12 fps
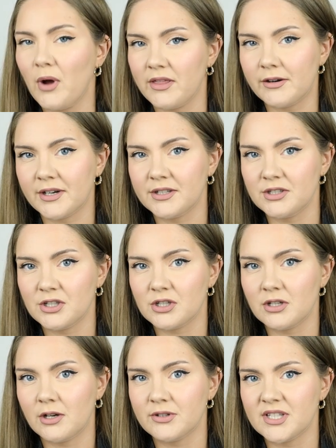weather
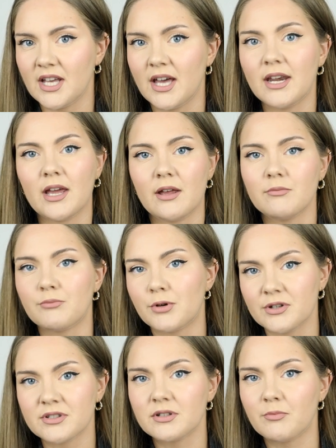condition outside and
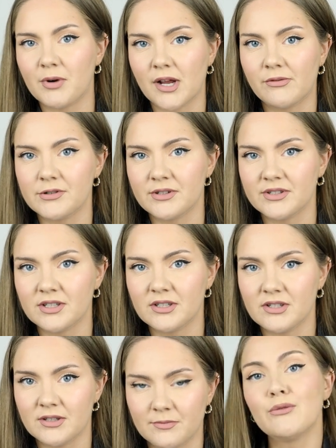personal
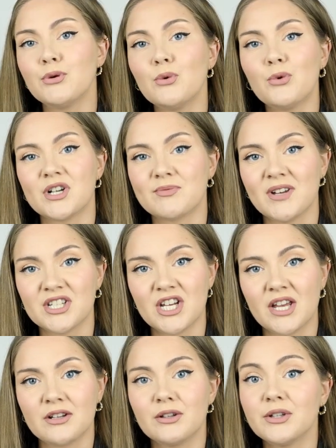preferences. If you watch my
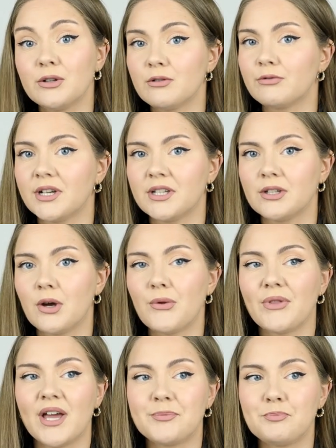channel, you already
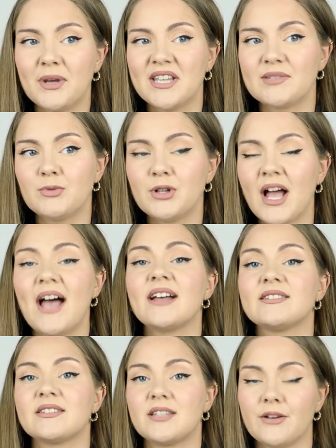know that baseball
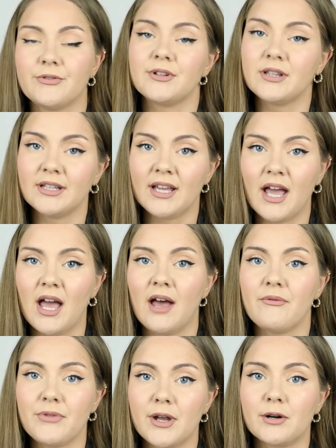hats definitely
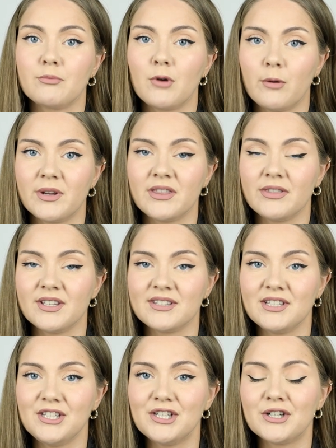have their moment
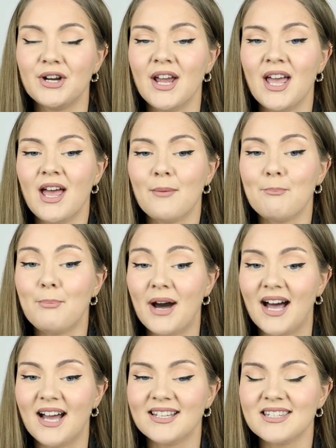this year.
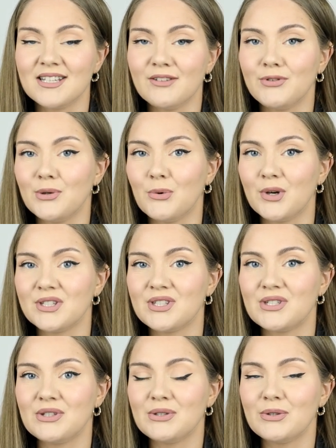But if you want
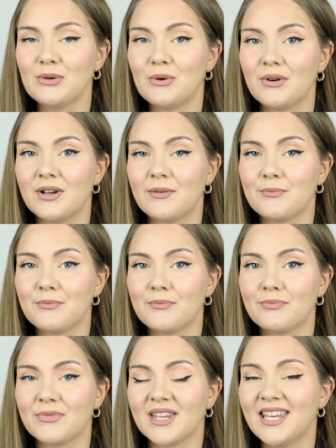to
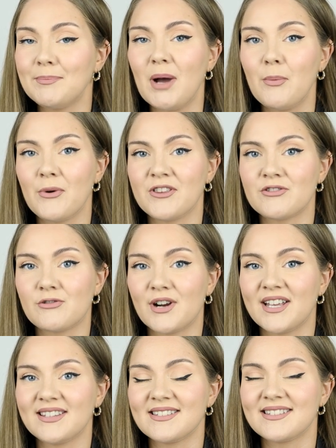keep up with
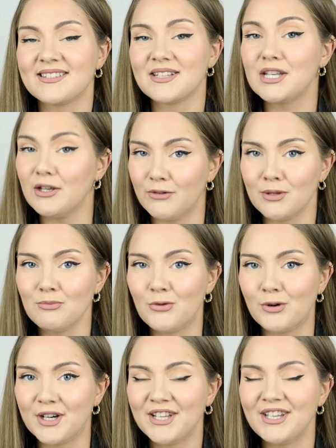trends even
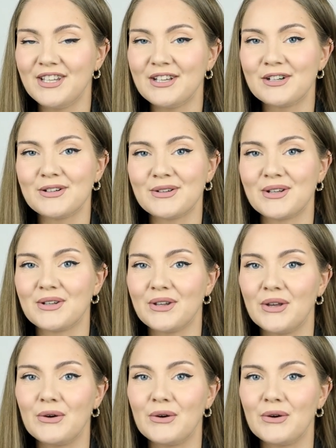more here, you can